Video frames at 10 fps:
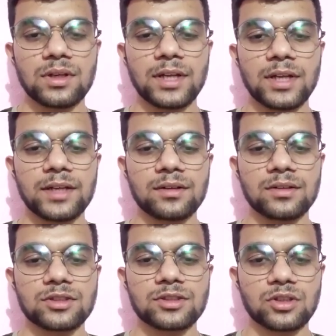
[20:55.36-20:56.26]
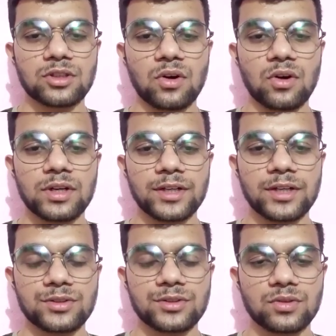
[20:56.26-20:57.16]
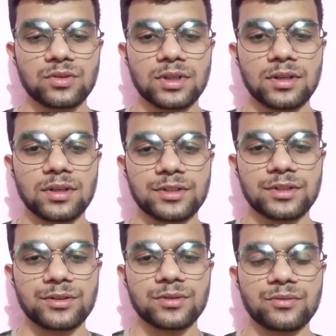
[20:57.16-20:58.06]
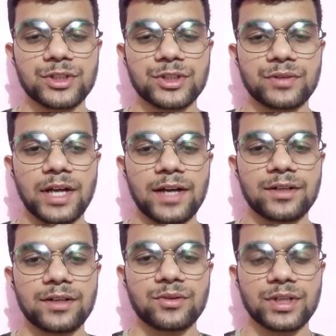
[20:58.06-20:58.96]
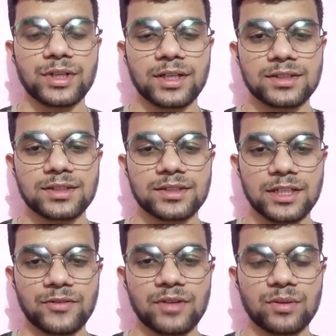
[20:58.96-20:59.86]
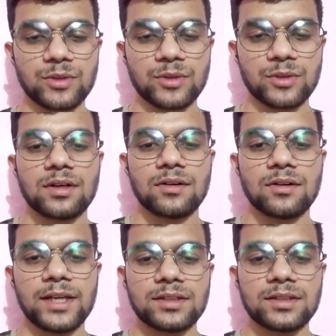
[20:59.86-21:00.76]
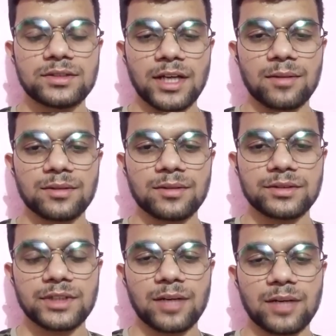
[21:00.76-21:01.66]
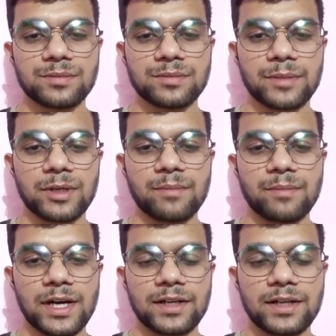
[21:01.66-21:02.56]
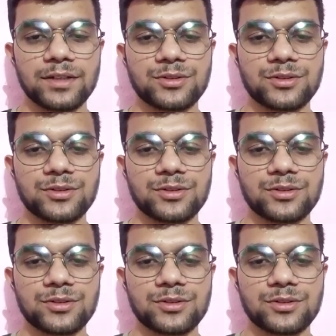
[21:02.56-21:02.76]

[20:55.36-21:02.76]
Like jam, jam is prepared by adding sugar and pectin in it, which having jam having a